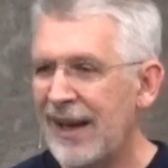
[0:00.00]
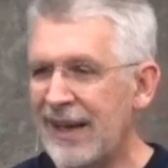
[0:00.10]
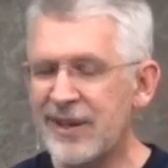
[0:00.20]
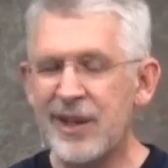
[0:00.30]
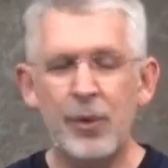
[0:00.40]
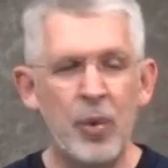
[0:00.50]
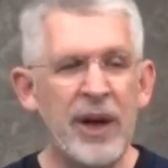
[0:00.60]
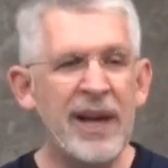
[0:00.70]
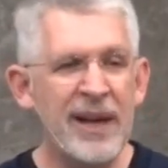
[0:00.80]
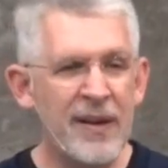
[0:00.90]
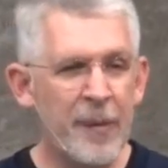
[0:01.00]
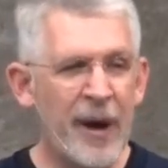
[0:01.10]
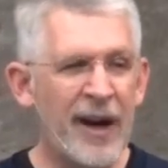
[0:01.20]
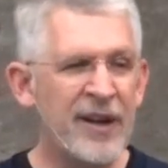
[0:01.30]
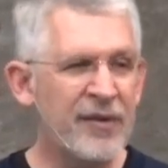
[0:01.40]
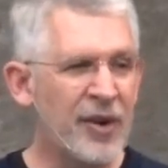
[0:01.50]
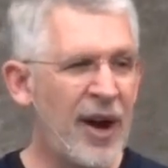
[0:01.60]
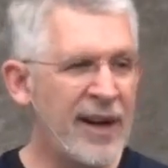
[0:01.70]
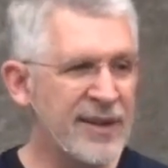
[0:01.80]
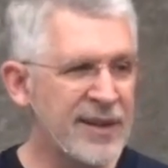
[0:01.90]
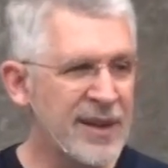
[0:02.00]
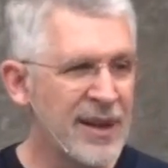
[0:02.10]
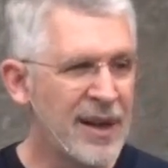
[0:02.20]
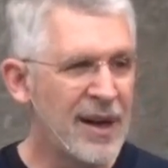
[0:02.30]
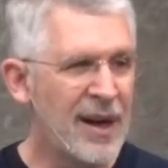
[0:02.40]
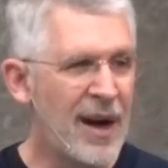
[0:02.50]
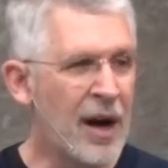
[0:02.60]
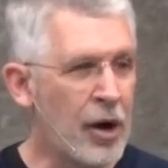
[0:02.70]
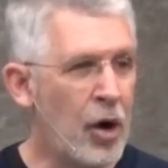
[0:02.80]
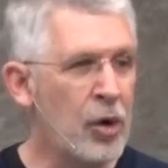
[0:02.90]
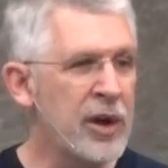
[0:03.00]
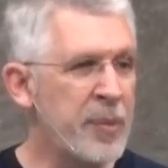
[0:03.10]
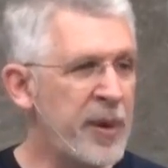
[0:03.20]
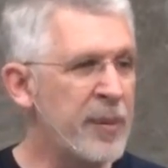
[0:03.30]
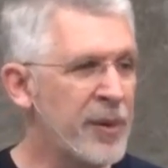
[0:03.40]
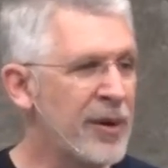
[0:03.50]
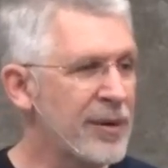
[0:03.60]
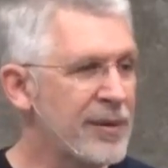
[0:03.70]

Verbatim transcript: is that we, the body of Christ, are a holy people.